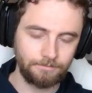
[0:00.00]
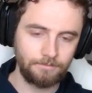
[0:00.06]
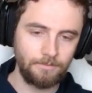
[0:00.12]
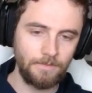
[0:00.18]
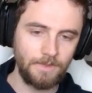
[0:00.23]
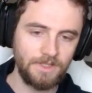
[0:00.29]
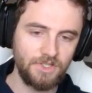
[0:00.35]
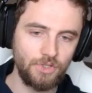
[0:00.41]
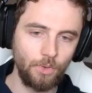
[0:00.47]

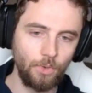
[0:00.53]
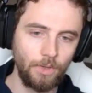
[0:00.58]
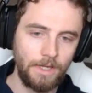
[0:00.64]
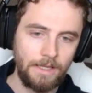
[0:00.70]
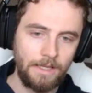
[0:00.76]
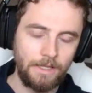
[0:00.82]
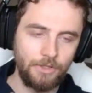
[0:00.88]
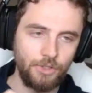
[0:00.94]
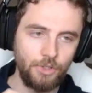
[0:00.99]
So
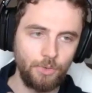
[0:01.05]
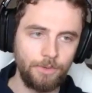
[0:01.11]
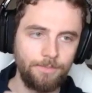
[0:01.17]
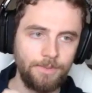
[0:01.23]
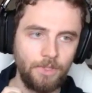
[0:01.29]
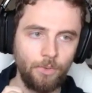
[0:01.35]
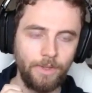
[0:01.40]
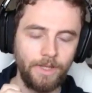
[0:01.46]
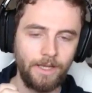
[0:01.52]
you would
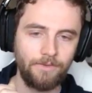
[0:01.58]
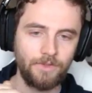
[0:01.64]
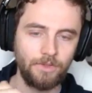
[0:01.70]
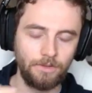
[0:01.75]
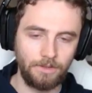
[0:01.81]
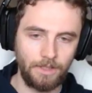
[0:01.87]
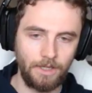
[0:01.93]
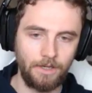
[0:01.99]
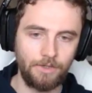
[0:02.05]
be going after
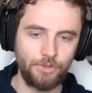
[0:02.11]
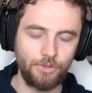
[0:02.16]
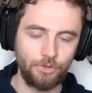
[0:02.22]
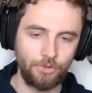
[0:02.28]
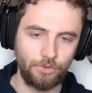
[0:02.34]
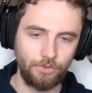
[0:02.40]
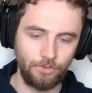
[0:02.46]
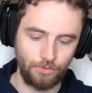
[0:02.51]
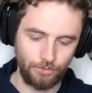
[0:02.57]
larger
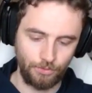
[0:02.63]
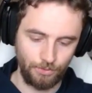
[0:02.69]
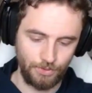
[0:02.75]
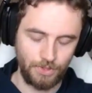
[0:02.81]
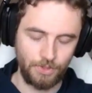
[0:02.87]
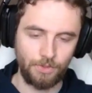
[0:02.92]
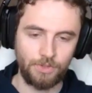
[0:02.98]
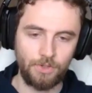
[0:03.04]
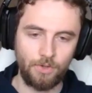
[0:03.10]

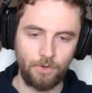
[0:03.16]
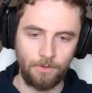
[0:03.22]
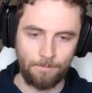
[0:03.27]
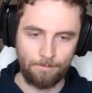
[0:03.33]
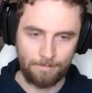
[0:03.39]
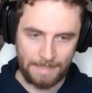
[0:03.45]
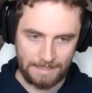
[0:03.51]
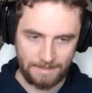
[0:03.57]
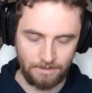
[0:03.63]
cruisers or
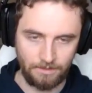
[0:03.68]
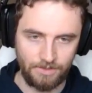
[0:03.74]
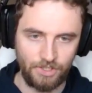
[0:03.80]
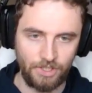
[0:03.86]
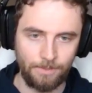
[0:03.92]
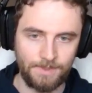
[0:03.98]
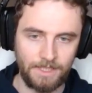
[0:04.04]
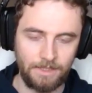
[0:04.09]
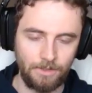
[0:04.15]

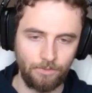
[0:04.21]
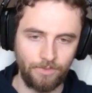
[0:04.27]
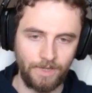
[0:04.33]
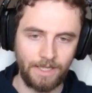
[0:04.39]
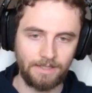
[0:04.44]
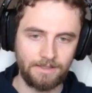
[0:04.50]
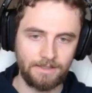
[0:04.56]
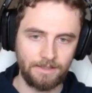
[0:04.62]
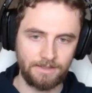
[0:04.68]
battleships in a
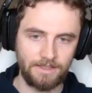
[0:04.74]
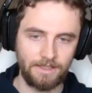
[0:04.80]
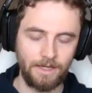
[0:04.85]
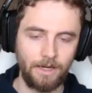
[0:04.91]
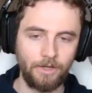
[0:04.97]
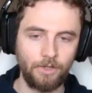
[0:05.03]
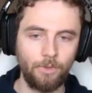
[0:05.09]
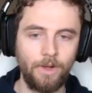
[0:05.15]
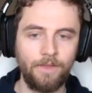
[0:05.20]
ranked
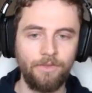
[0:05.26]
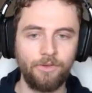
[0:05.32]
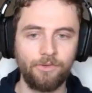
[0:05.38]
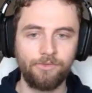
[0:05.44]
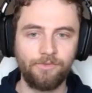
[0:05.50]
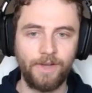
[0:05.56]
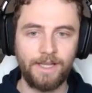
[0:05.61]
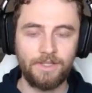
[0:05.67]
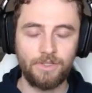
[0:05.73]
scenario, and your
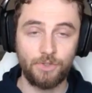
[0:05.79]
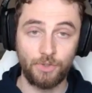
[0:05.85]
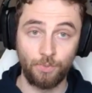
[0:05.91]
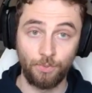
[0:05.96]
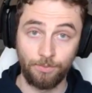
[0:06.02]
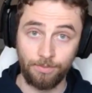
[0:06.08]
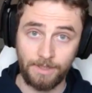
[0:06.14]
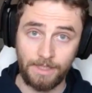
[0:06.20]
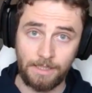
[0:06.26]
fighters
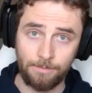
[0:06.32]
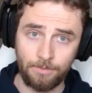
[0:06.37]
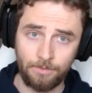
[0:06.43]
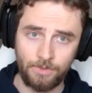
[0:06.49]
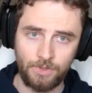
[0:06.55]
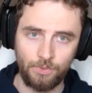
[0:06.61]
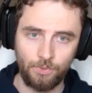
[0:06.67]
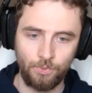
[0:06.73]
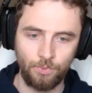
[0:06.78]
would be able
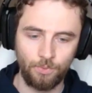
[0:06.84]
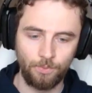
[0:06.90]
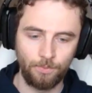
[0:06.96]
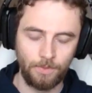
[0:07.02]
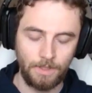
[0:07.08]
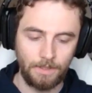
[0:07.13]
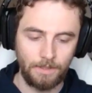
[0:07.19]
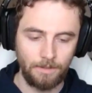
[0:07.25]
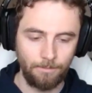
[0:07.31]
to
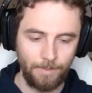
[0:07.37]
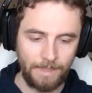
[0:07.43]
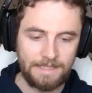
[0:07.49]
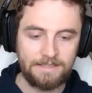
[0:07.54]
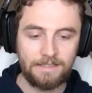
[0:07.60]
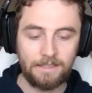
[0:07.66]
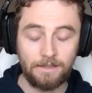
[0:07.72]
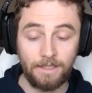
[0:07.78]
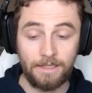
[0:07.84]

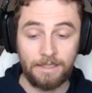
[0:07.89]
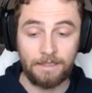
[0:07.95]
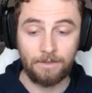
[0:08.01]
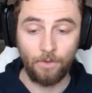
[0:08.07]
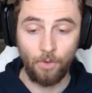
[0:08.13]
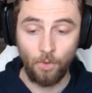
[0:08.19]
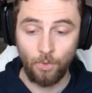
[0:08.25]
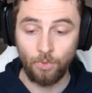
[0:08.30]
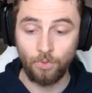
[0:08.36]
basically
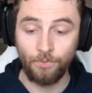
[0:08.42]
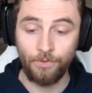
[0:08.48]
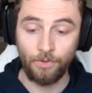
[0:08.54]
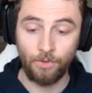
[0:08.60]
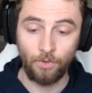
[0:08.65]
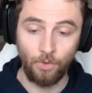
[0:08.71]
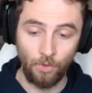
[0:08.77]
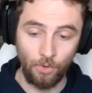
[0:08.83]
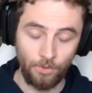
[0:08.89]
hold
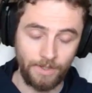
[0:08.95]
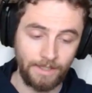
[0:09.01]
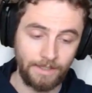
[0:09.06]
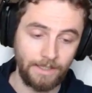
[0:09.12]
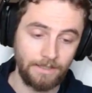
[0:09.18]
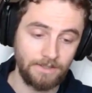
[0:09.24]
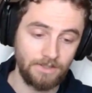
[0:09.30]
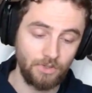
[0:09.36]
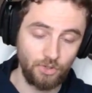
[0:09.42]
their own
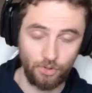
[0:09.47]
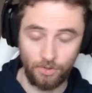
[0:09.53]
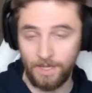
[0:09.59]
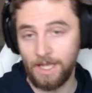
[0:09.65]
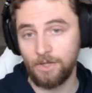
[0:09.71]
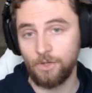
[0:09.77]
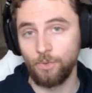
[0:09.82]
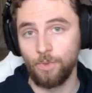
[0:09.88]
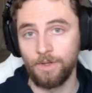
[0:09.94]
against the
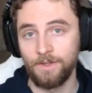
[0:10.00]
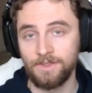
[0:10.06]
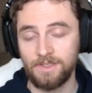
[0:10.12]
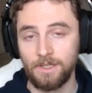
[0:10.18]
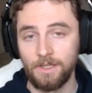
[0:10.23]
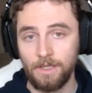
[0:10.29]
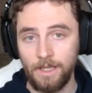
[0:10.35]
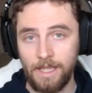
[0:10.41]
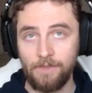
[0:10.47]
Shikaku ones
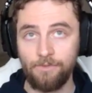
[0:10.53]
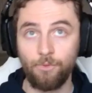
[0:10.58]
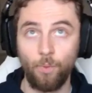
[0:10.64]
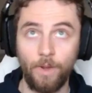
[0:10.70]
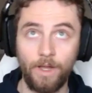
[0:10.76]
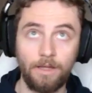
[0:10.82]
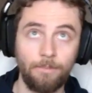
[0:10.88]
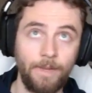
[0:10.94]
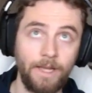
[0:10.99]
if
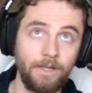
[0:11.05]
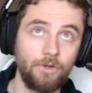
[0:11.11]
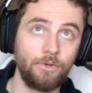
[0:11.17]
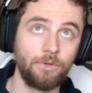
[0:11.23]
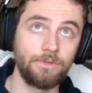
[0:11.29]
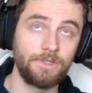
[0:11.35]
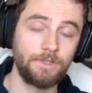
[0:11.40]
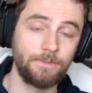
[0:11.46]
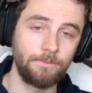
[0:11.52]
well
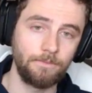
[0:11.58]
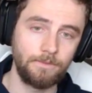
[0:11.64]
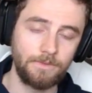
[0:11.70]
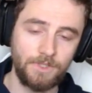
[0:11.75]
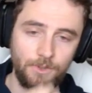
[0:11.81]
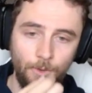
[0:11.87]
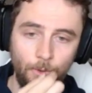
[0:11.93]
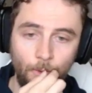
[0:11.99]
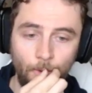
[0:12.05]
microed.
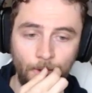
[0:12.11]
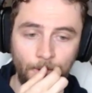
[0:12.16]
So